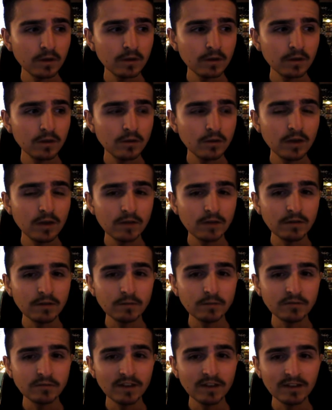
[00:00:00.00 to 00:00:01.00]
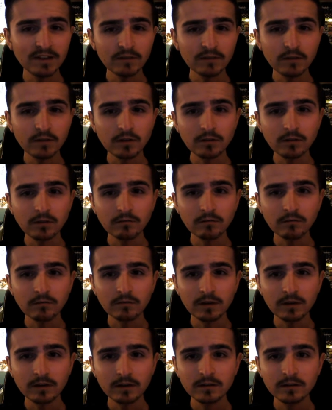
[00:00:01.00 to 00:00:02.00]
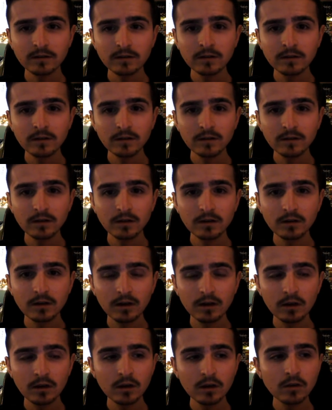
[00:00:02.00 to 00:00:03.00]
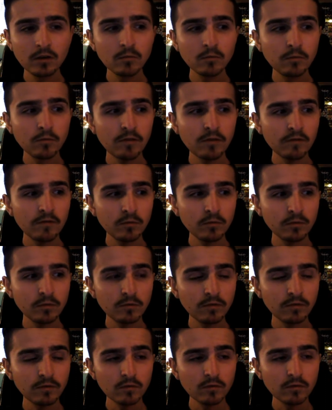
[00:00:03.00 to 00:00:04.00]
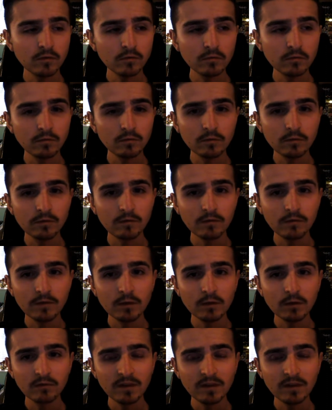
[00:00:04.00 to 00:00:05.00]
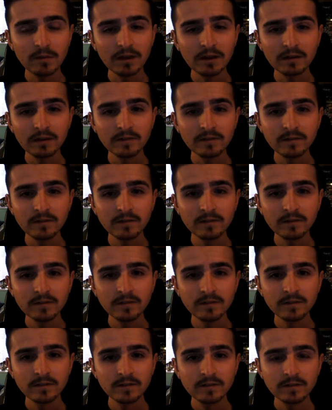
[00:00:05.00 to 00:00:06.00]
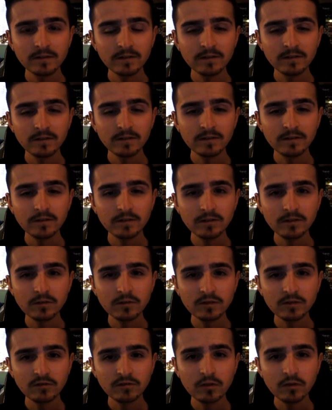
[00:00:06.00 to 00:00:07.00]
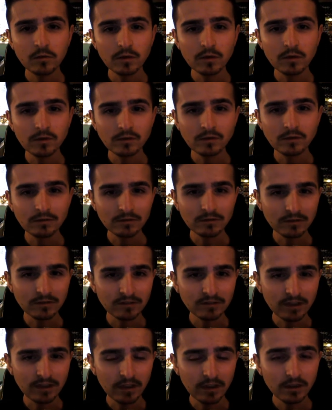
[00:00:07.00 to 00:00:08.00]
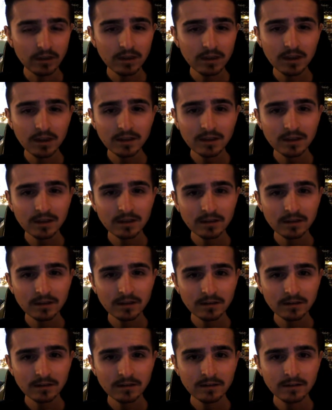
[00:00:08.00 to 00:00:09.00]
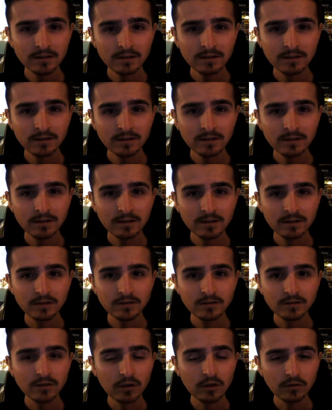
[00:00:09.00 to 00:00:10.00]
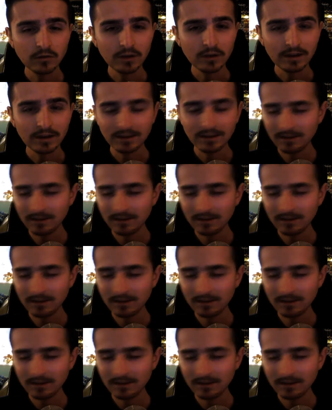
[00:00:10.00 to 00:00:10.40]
you get really protective, don't you? Like a normal brother would with a real sibling. You just do, don't you? You're just like, no, no, no, don't do that.